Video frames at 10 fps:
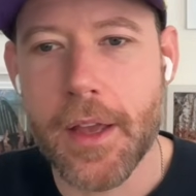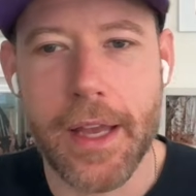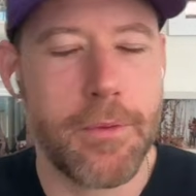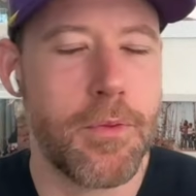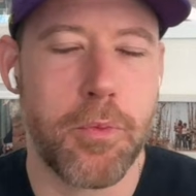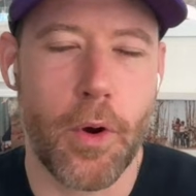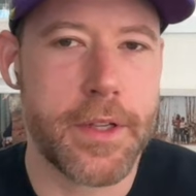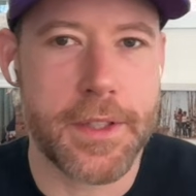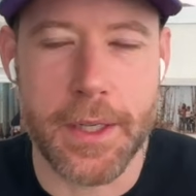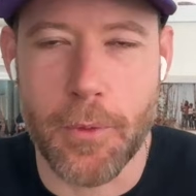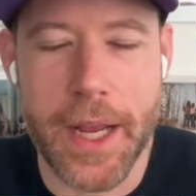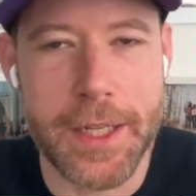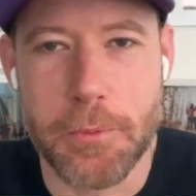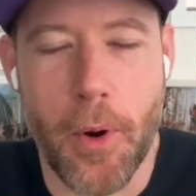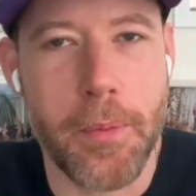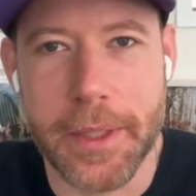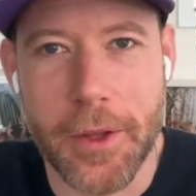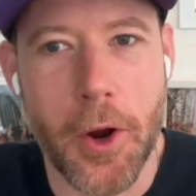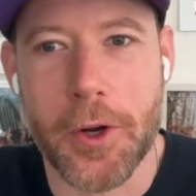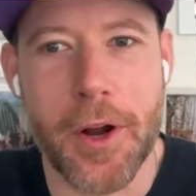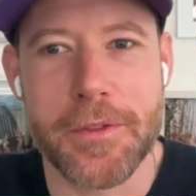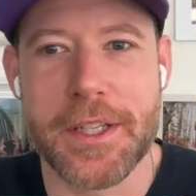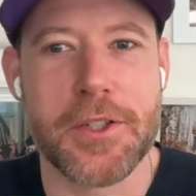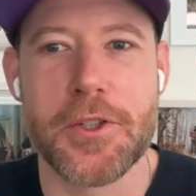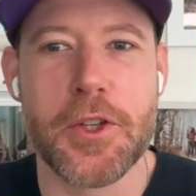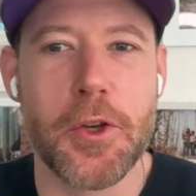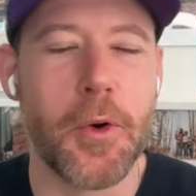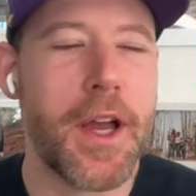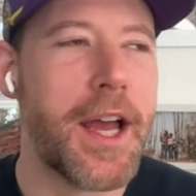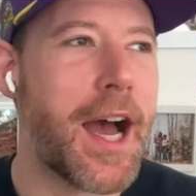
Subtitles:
And Werenski, right? You probably in the Hart conversation too.